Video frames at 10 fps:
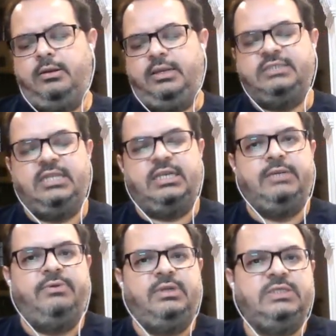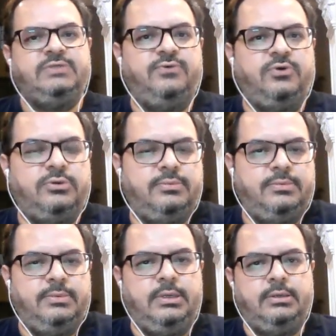test activities for
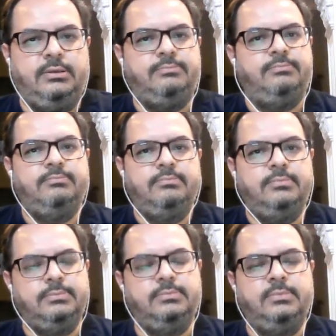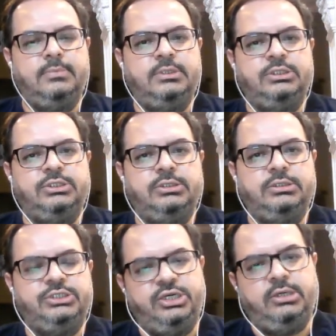the
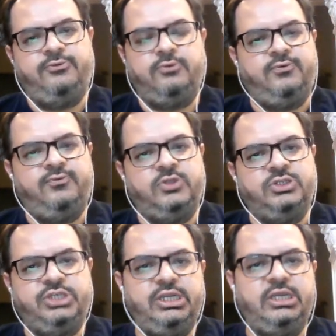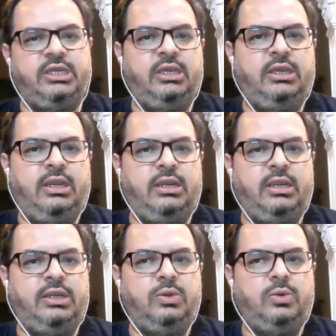JDK, and I
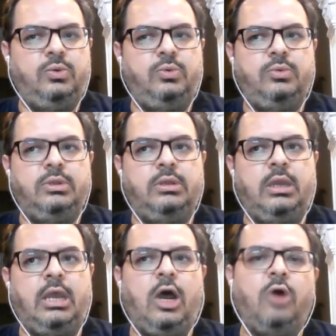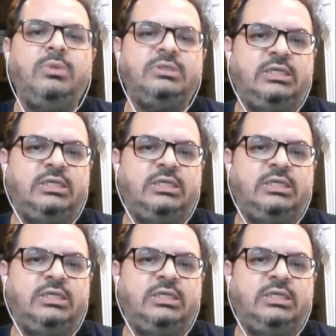know how much